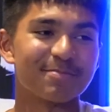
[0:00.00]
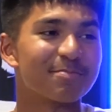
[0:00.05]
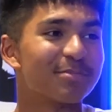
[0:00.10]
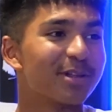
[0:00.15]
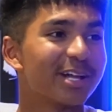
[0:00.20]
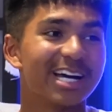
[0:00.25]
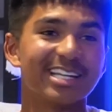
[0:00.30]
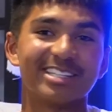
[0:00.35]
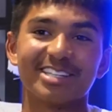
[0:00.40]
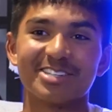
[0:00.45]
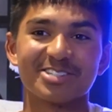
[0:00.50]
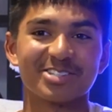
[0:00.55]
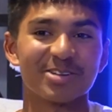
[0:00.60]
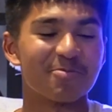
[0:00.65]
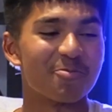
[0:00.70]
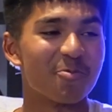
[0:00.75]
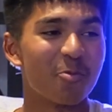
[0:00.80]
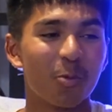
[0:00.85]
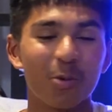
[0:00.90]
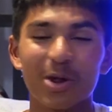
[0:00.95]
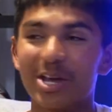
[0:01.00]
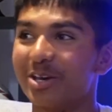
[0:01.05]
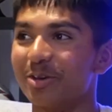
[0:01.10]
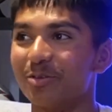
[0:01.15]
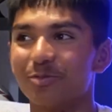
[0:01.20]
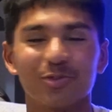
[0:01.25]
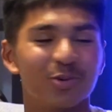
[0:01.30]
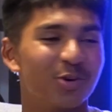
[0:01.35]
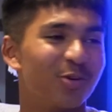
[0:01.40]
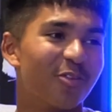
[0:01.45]
players in some wicked
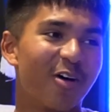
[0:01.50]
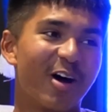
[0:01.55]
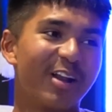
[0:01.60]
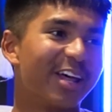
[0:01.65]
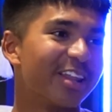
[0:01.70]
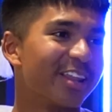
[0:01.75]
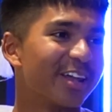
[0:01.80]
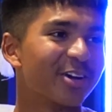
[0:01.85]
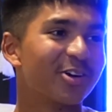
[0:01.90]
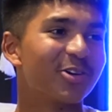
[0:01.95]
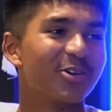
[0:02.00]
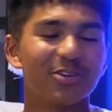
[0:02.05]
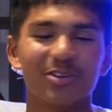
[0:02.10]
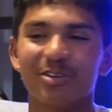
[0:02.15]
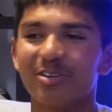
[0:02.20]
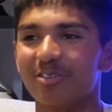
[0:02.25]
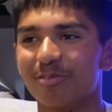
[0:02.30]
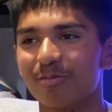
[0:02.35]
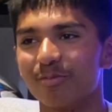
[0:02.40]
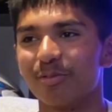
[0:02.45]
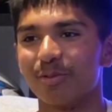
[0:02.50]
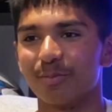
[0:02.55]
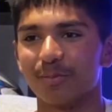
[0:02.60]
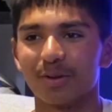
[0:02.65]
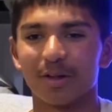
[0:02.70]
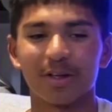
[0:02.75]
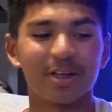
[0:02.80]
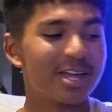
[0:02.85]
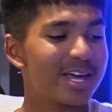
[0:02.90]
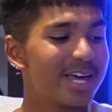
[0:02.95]
form right now that I couldn't put
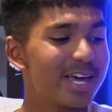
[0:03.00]
below.